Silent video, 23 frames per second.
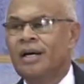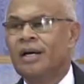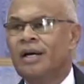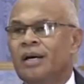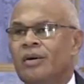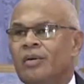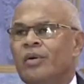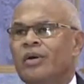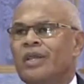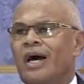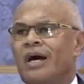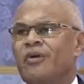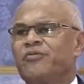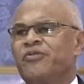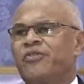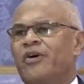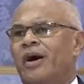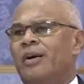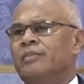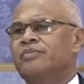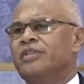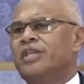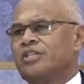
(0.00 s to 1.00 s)
without
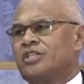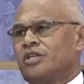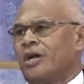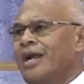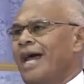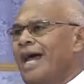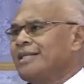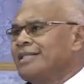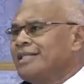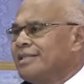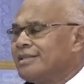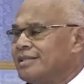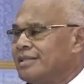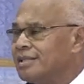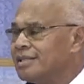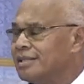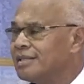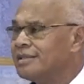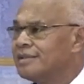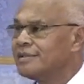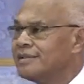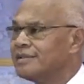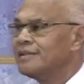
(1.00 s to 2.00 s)
form, disconnected.
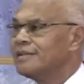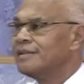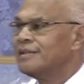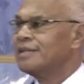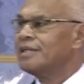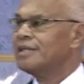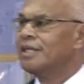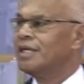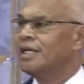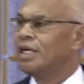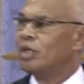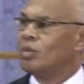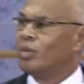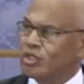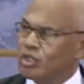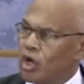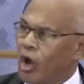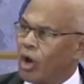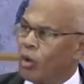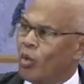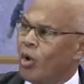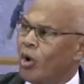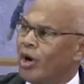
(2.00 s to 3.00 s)
It was
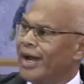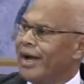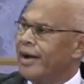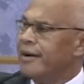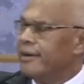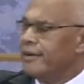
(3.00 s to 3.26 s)
all water.